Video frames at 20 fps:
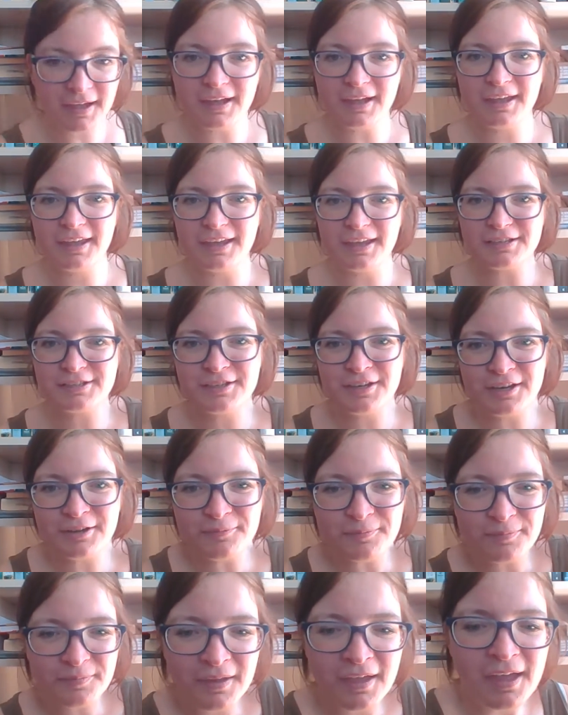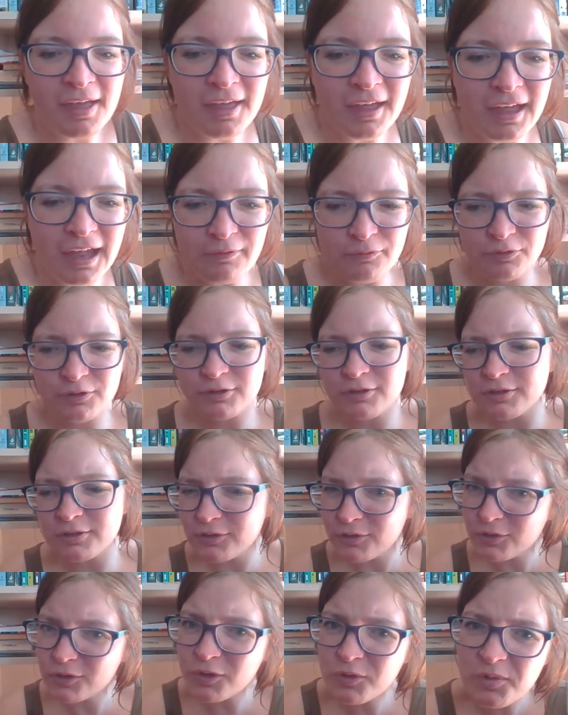it yesterday, I thought,
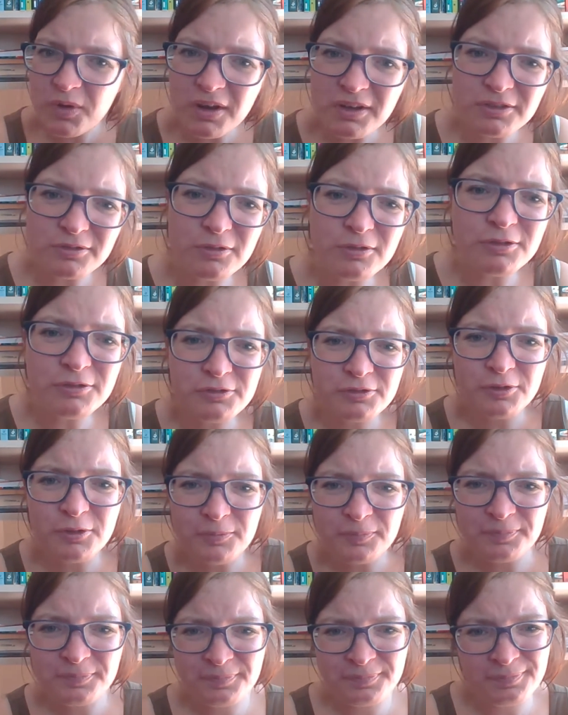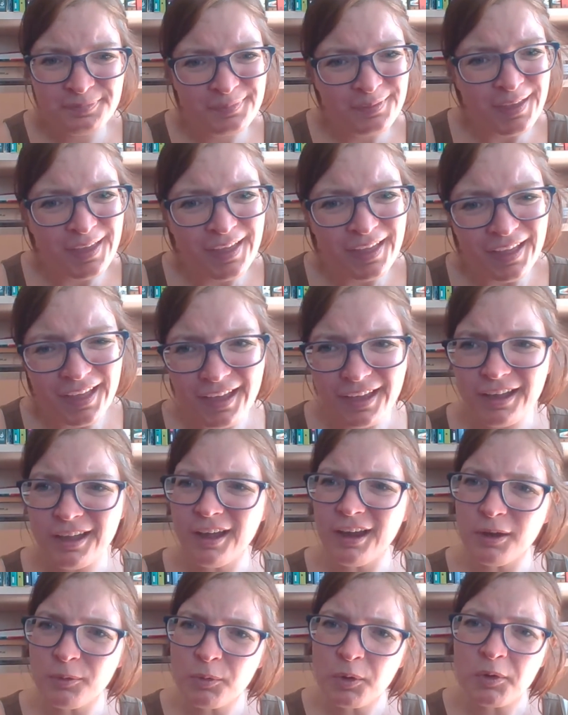you know what, also, I kind of
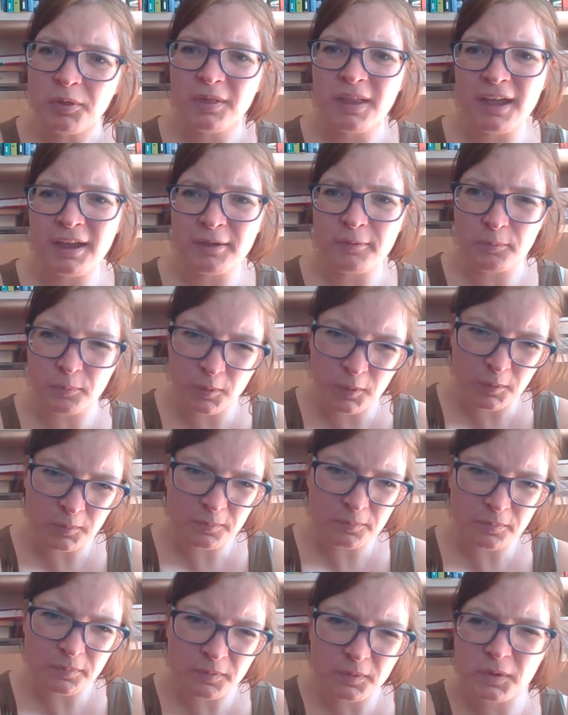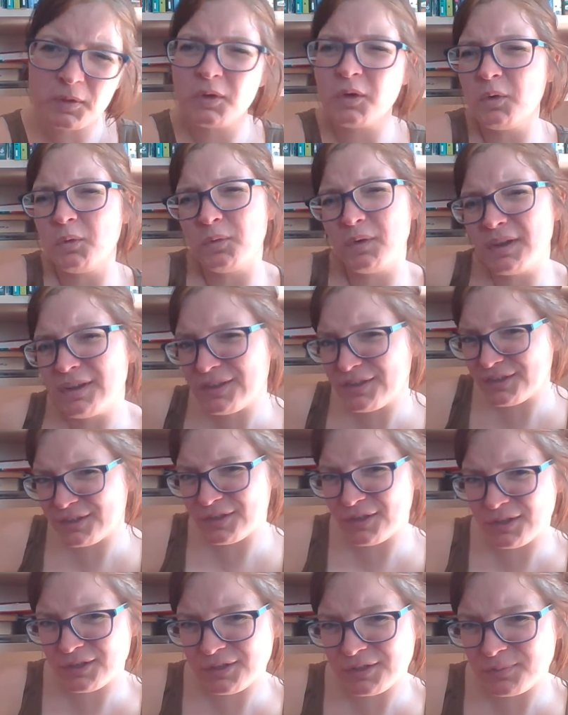want like more
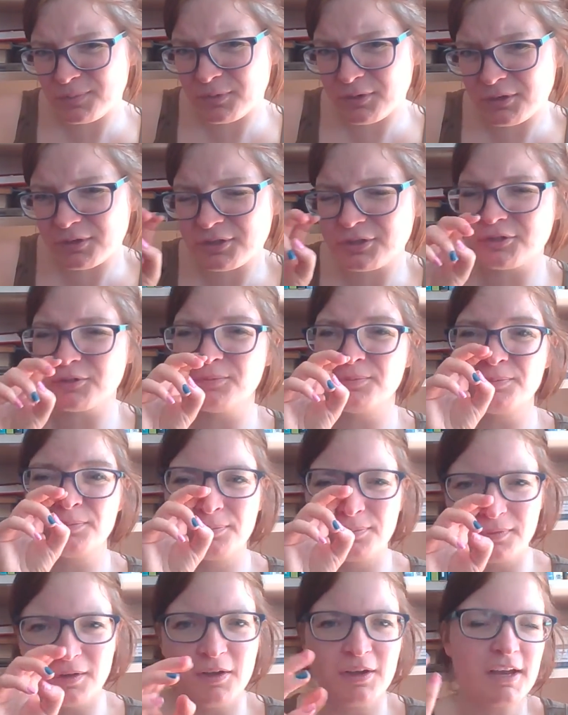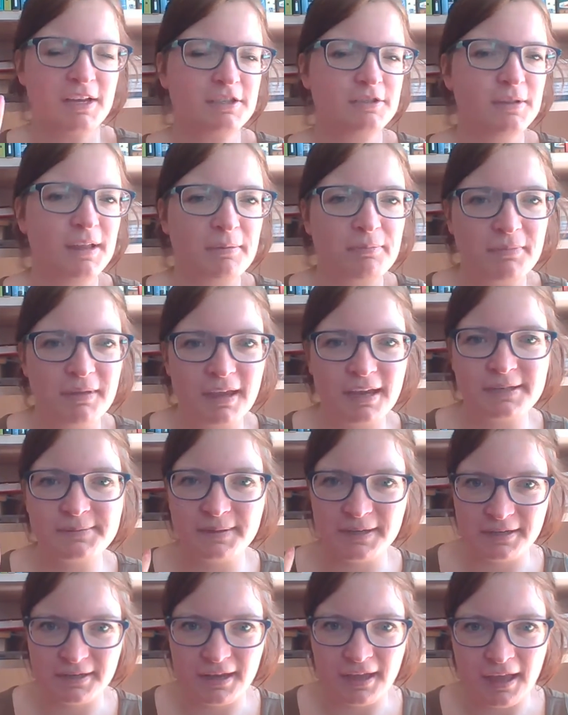coincidence books. Okay, so let me
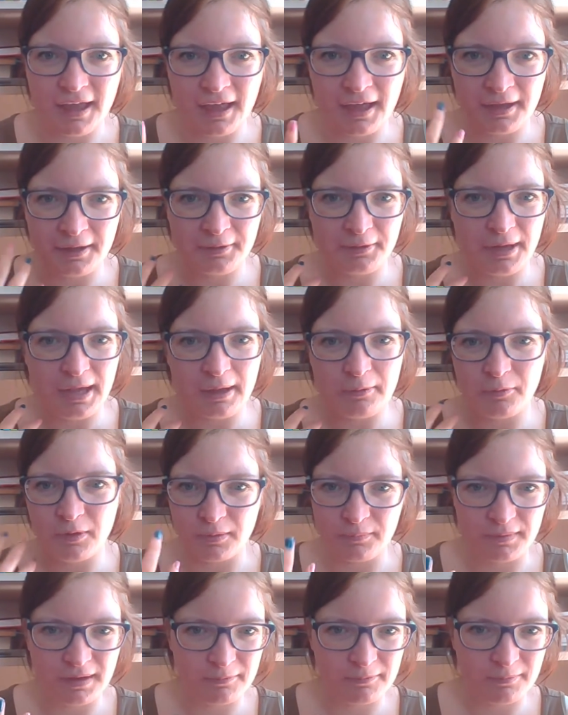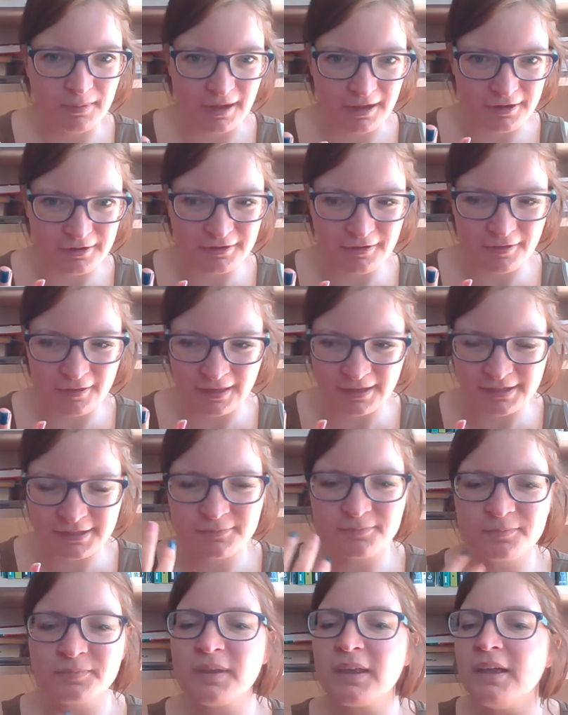explain what I mean by
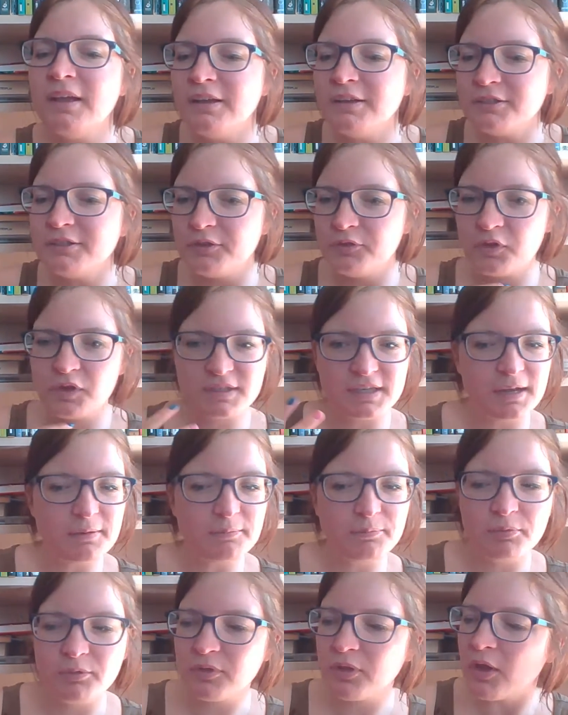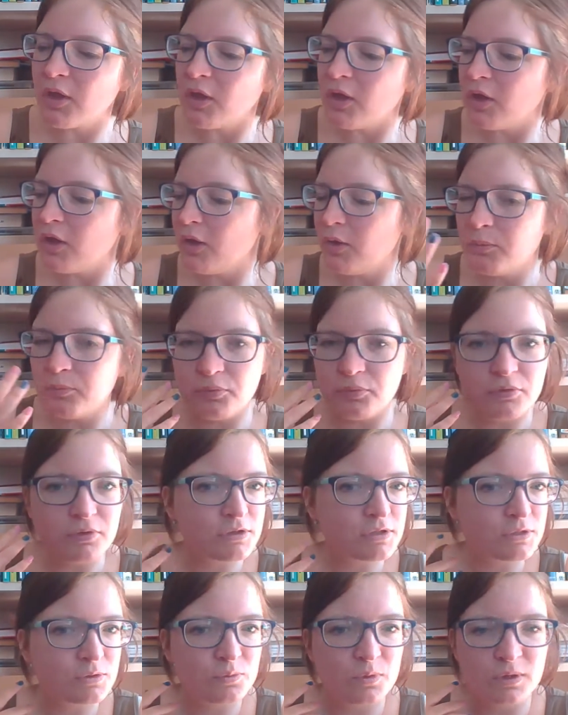this. So for example,
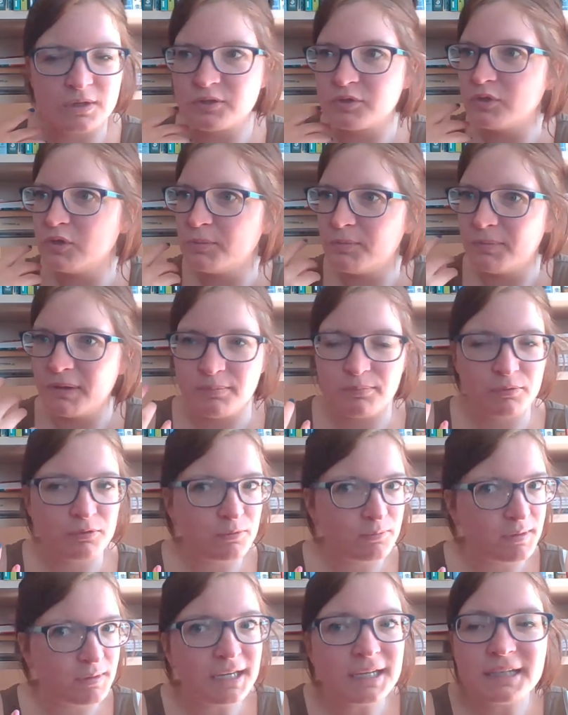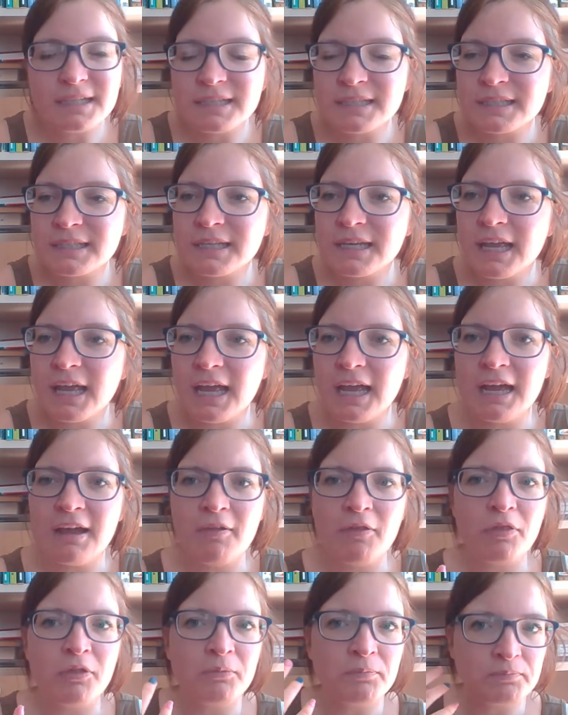books where two people meet
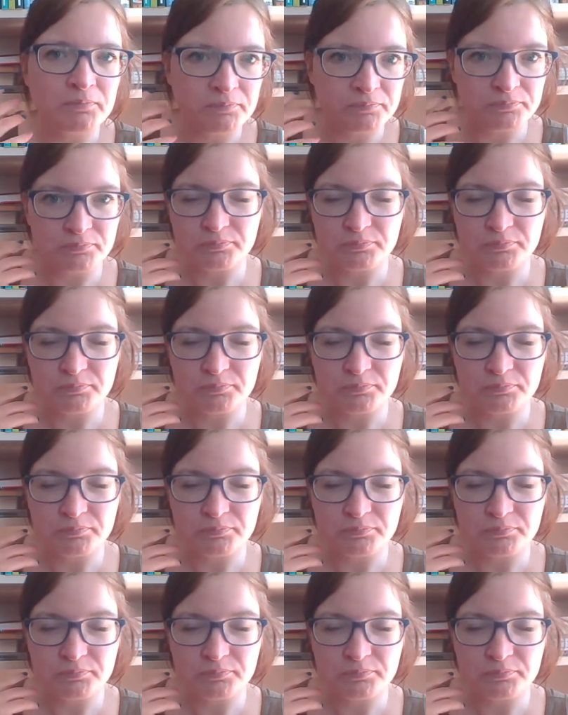and